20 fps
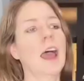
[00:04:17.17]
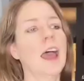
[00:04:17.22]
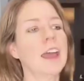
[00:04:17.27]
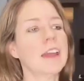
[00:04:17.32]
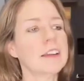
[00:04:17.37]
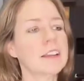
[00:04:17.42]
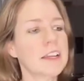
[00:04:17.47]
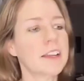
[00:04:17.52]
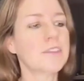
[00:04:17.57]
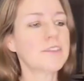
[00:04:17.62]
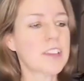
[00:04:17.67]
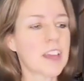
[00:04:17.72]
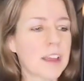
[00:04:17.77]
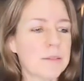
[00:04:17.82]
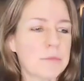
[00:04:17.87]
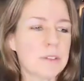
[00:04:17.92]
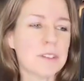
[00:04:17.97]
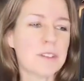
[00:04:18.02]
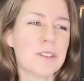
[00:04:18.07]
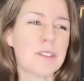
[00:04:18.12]
I didn't have time
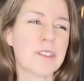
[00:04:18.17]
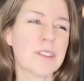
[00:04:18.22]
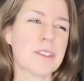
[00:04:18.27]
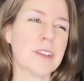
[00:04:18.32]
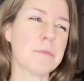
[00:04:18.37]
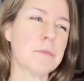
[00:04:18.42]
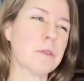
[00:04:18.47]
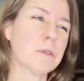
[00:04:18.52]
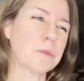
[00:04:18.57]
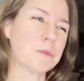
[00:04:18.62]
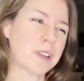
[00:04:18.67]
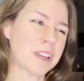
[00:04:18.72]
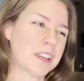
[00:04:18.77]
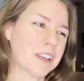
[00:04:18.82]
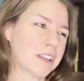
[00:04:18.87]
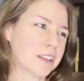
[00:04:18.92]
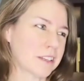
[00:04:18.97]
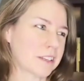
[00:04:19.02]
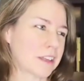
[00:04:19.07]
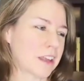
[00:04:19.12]
to do the summer reading
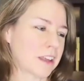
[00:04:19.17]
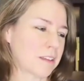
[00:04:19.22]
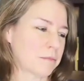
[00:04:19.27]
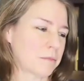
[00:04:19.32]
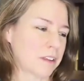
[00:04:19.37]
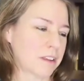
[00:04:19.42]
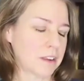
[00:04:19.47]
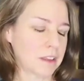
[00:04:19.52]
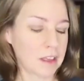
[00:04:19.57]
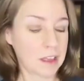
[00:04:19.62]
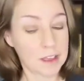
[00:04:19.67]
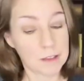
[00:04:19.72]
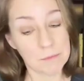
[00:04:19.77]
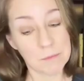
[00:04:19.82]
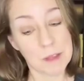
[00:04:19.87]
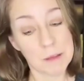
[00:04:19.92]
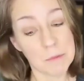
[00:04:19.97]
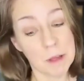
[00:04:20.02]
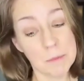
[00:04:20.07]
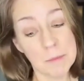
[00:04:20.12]
assignment. My
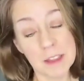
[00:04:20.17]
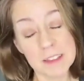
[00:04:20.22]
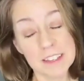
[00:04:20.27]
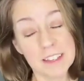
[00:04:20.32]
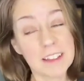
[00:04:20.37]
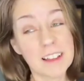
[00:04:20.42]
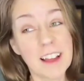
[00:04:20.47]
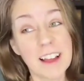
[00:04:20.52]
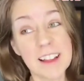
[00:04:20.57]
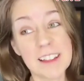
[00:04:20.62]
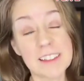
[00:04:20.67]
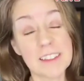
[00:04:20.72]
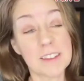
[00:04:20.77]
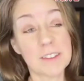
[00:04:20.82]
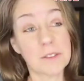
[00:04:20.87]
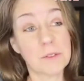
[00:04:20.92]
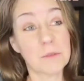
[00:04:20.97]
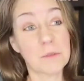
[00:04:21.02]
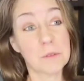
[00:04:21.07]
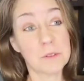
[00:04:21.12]
mom hasn't gotten the
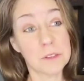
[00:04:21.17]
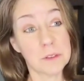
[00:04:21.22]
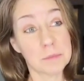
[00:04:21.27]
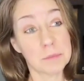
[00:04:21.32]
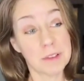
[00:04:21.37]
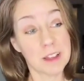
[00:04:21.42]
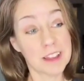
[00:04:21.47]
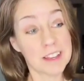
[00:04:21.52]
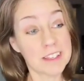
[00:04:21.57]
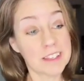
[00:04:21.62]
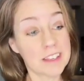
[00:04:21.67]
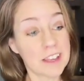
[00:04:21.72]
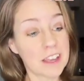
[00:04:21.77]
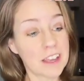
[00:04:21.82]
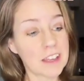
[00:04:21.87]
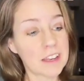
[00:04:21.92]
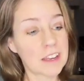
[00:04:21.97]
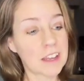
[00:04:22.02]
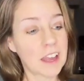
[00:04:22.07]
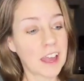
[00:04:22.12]
school supplies yet.